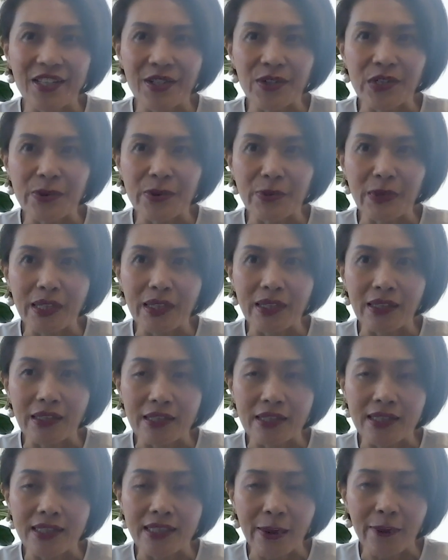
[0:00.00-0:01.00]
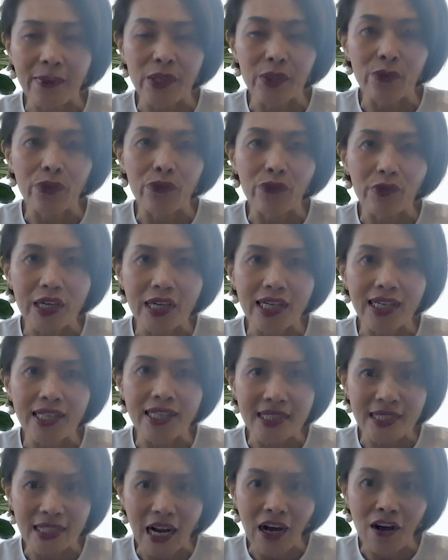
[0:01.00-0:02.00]
So it's coming to 3
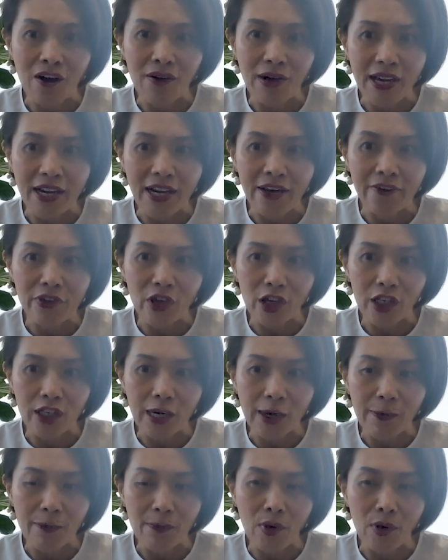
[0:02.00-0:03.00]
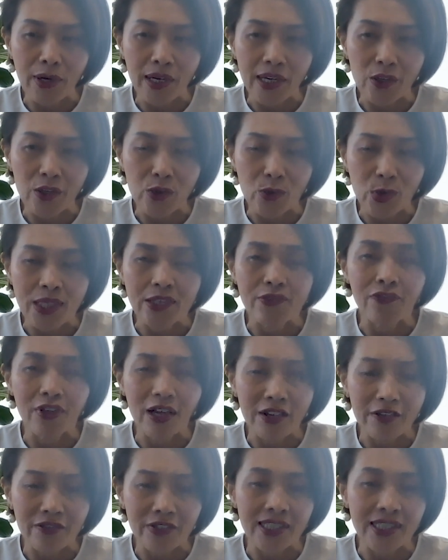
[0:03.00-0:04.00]
years now, and I've got more than
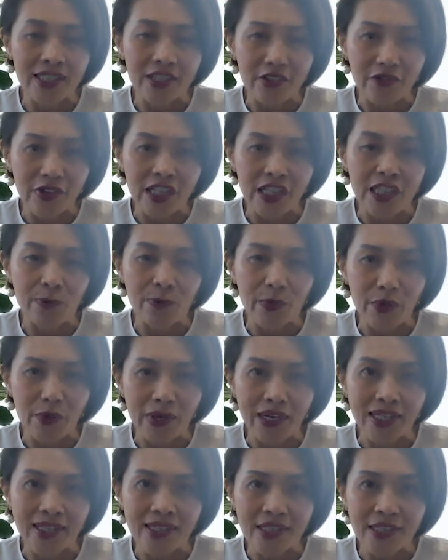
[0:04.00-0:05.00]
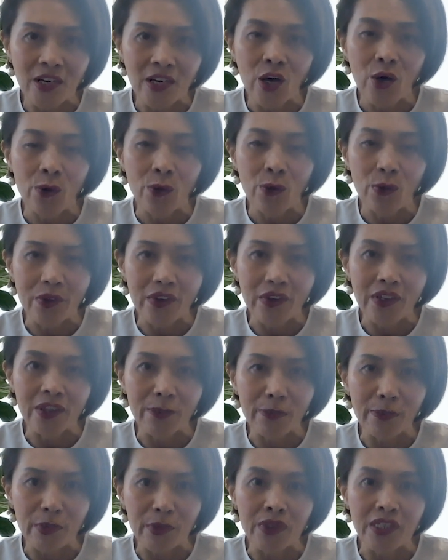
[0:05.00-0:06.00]
25 years of experience within
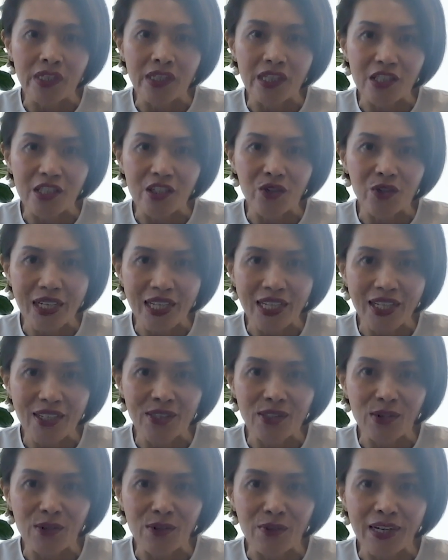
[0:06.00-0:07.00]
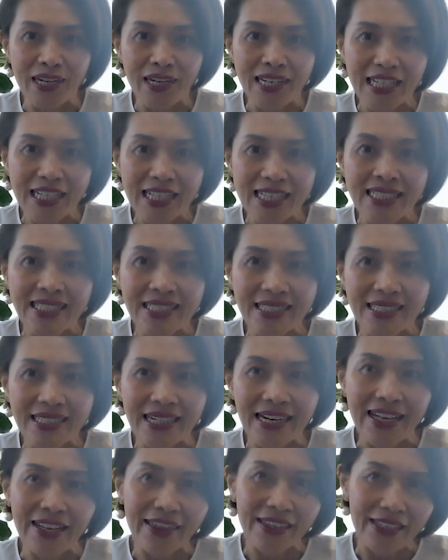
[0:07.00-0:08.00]
the beauty industry. So really
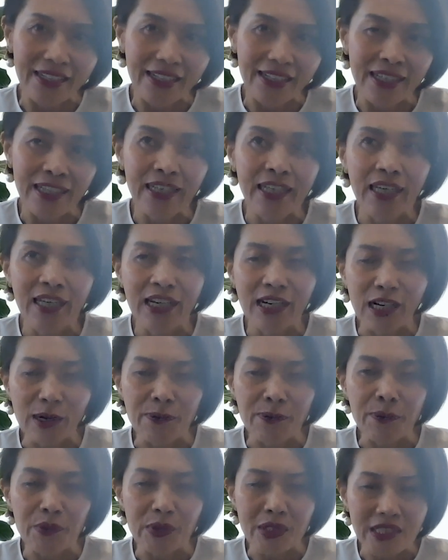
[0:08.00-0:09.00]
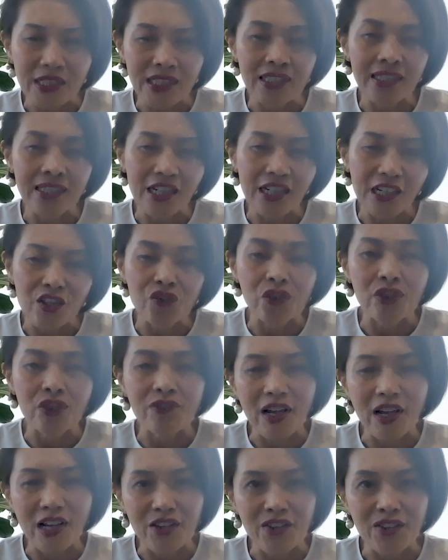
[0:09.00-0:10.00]
considered, I think, a beauty industry
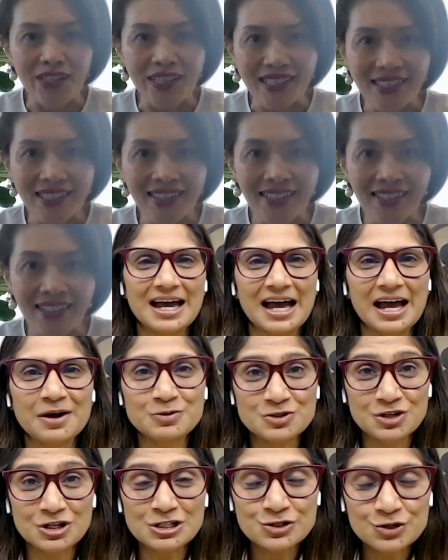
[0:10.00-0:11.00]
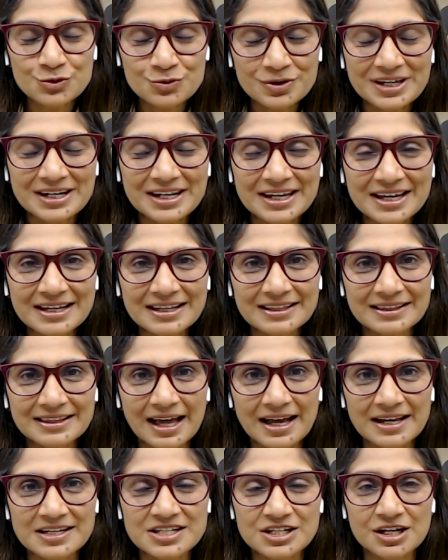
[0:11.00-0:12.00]
veteran. I was also reading
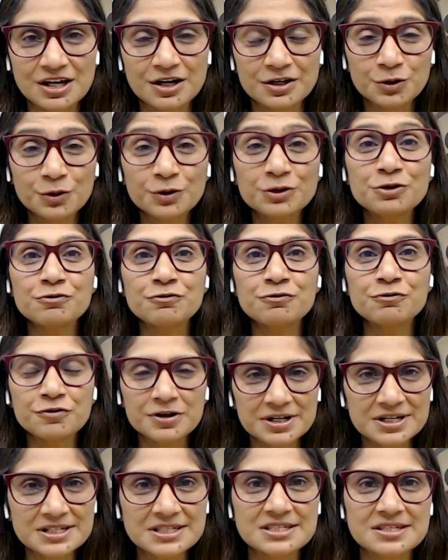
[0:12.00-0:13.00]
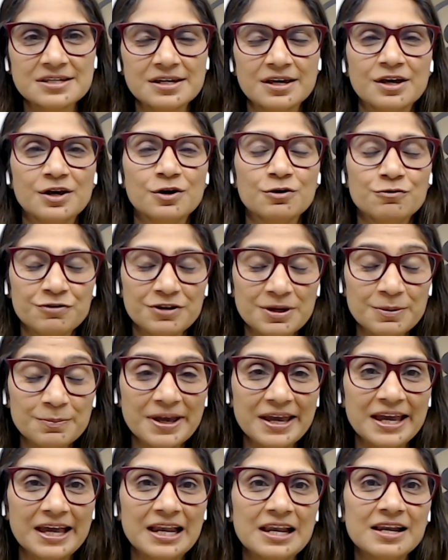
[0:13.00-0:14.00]
that you're the first
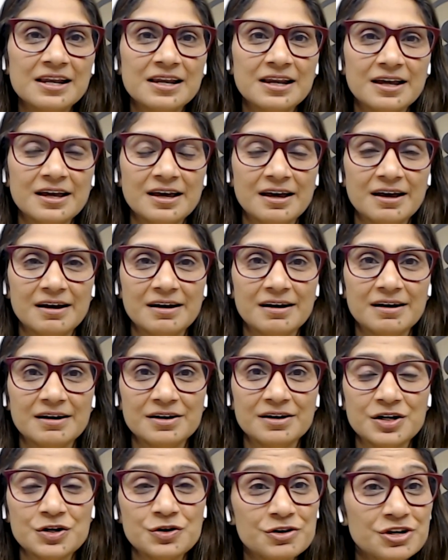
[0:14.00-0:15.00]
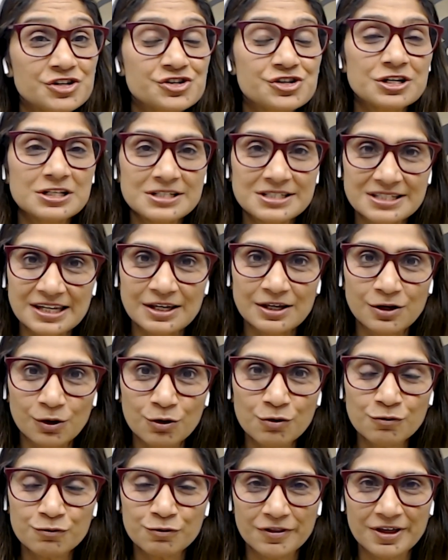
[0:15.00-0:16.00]
female regional
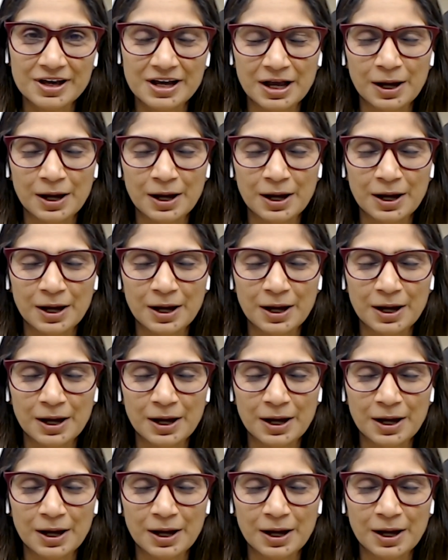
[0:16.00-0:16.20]
CEO for the